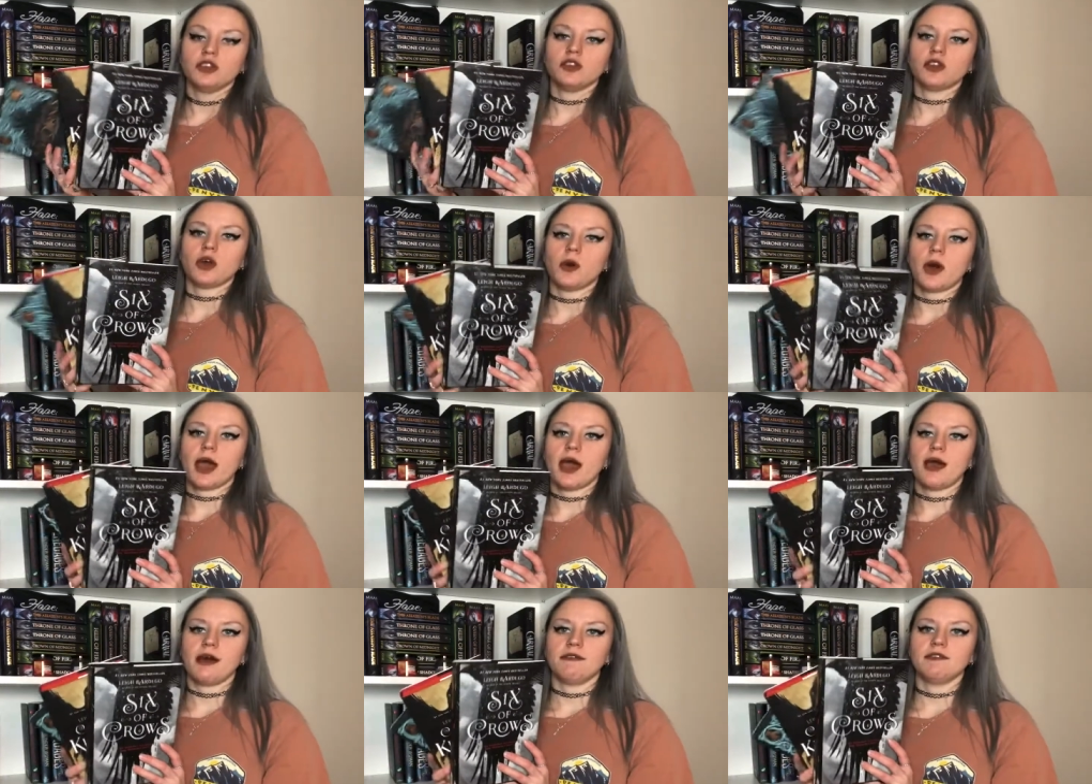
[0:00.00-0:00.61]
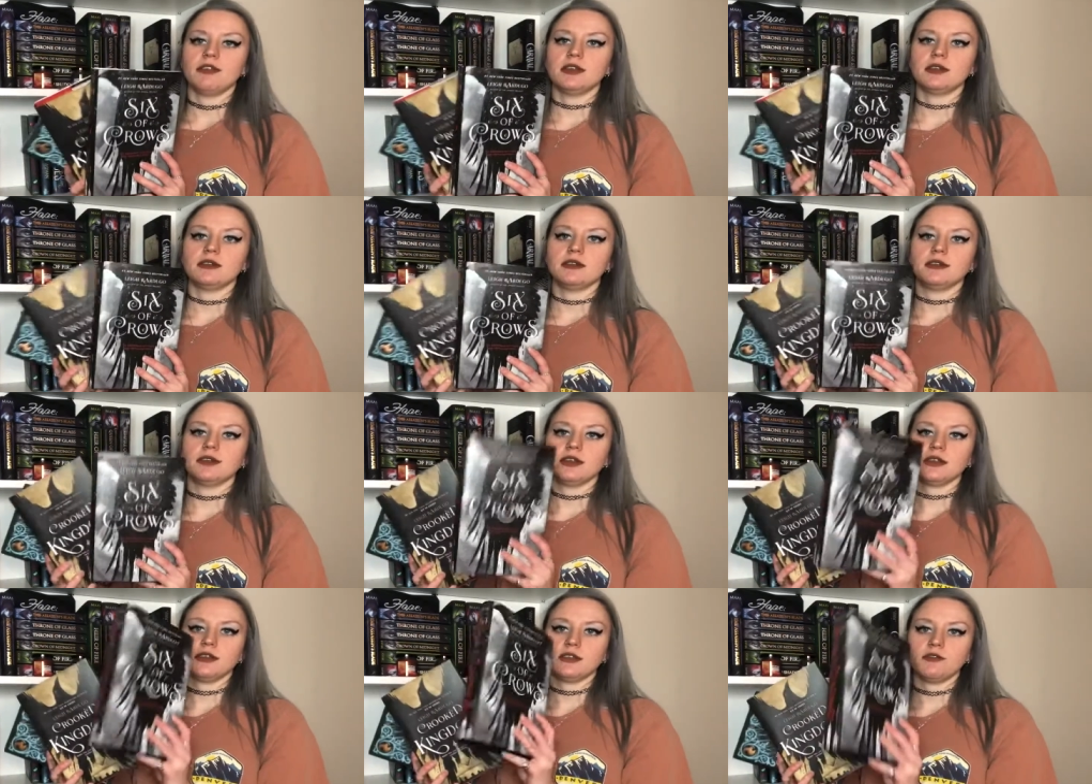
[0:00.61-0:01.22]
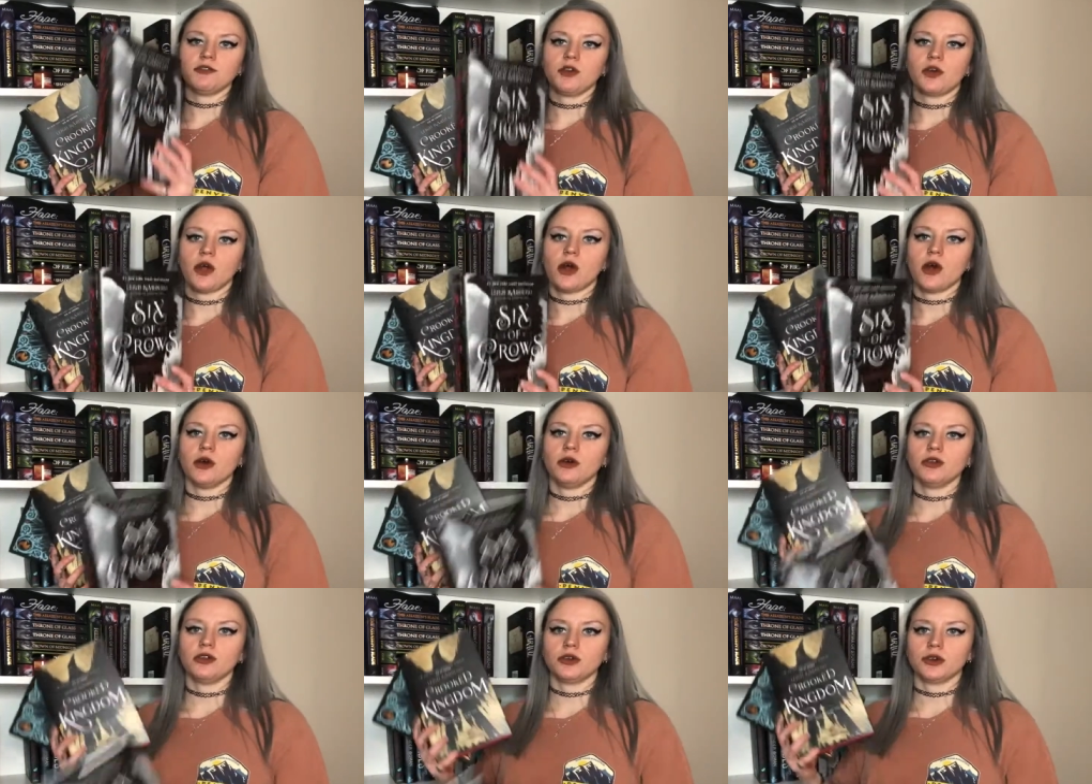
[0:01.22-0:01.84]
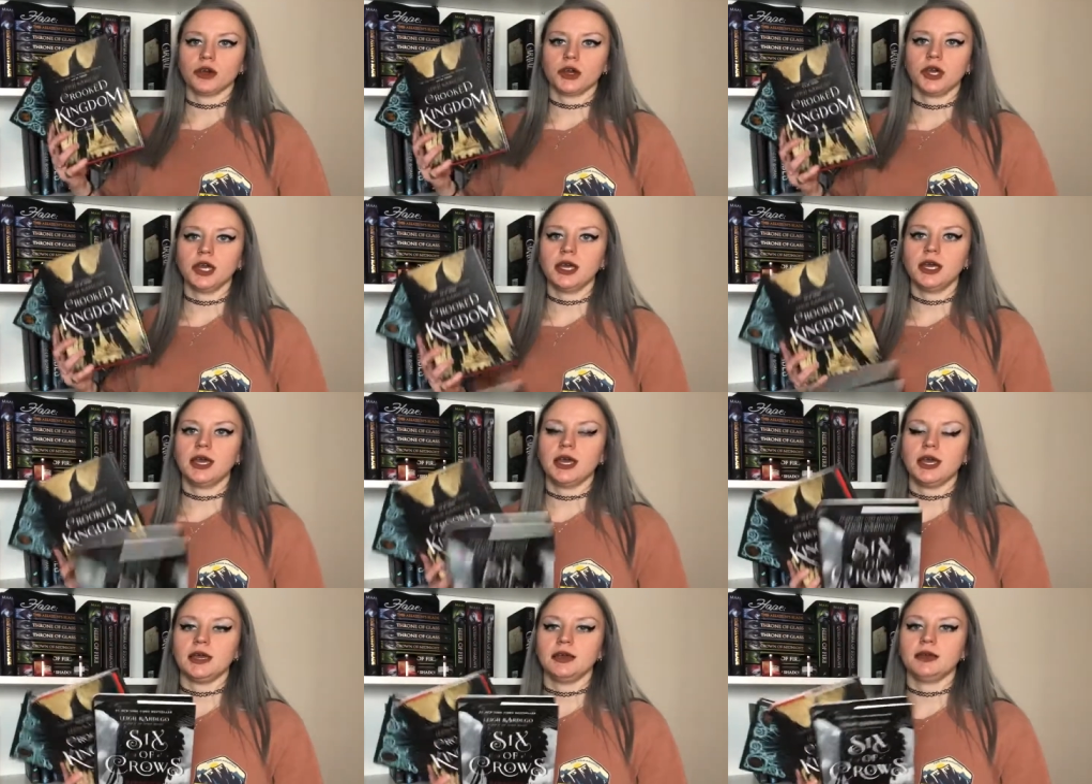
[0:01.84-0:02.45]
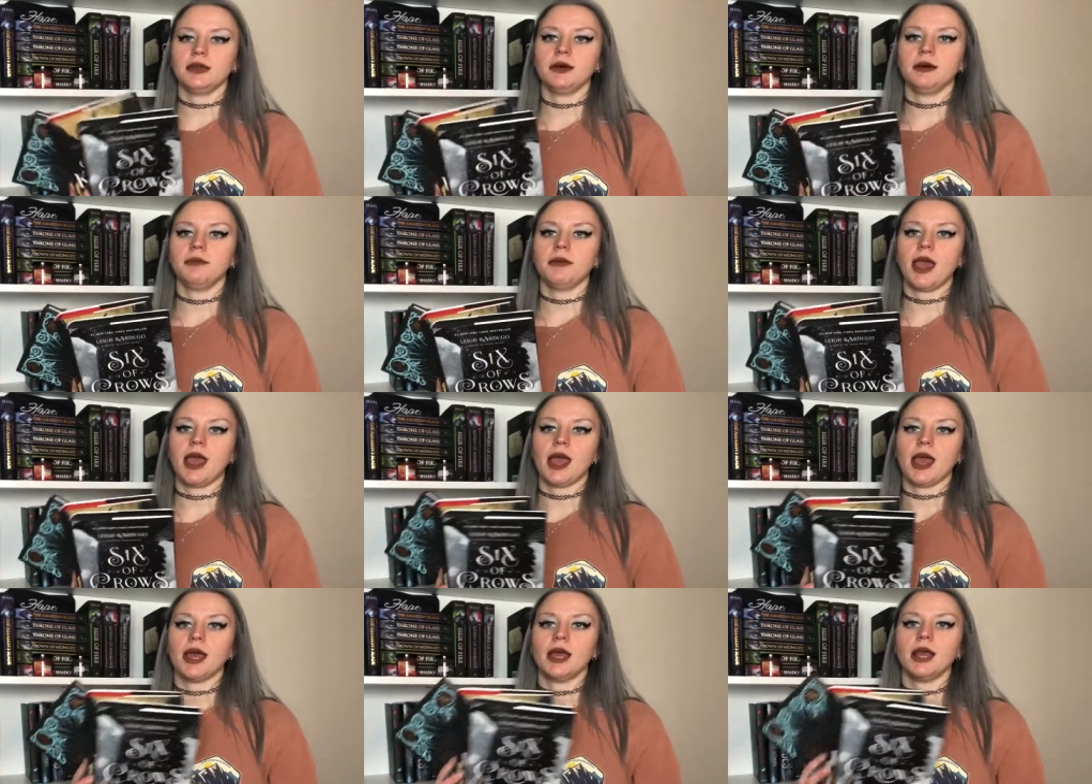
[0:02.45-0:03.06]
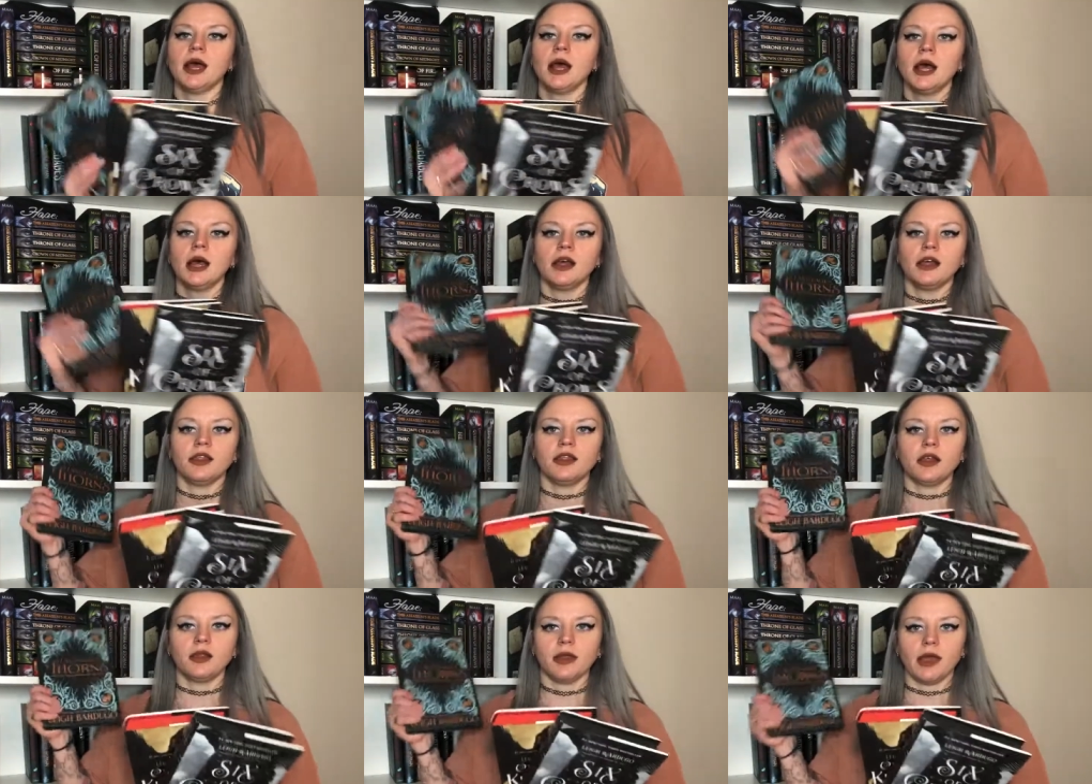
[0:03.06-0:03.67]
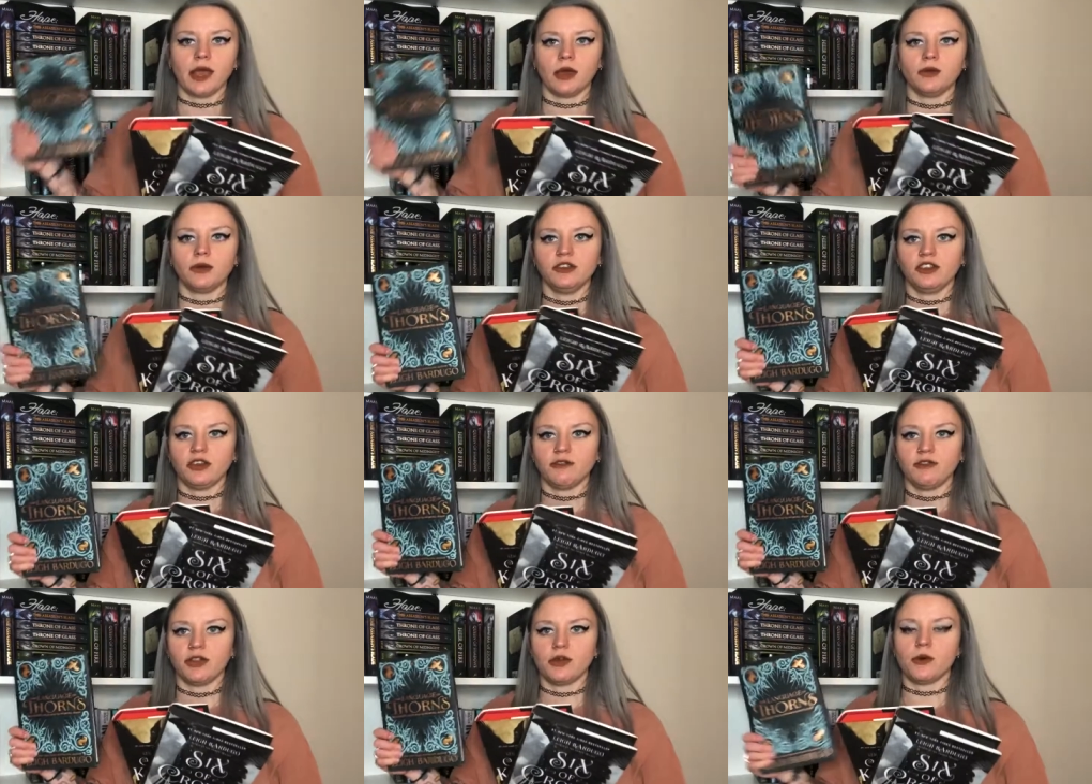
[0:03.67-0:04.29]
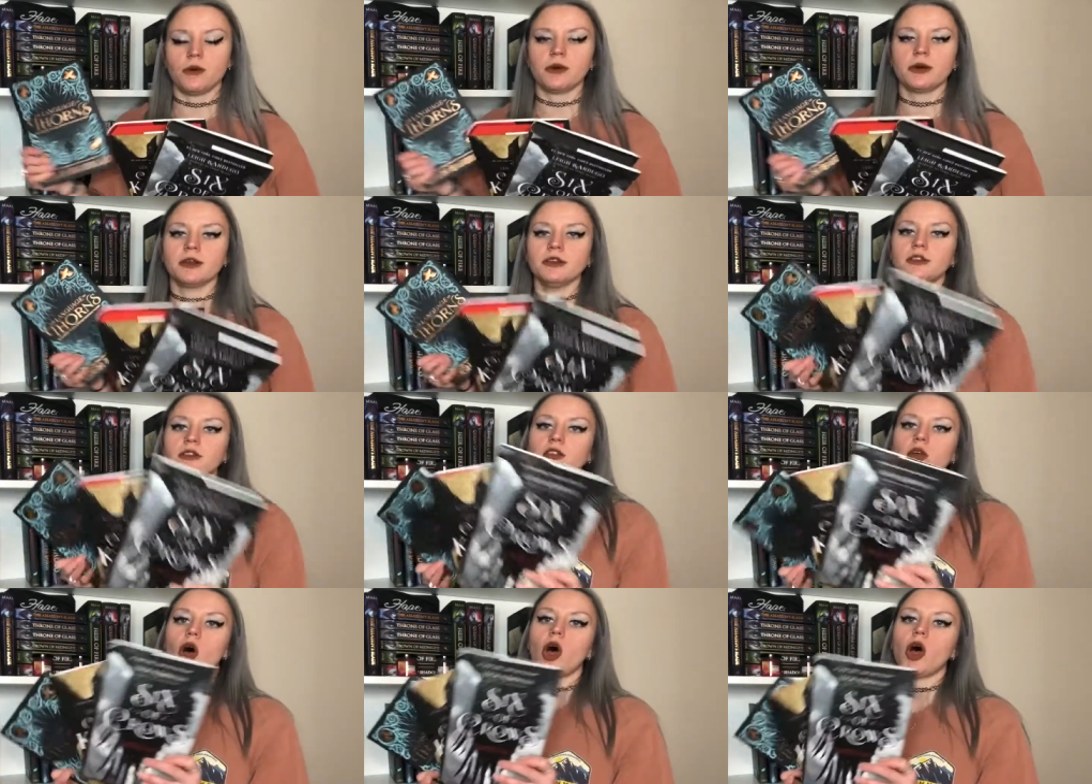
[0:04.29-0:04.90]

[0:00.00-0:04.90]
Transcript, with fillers: so I have Six of Crows, Crooked Kingdom, and The Language of Thorns,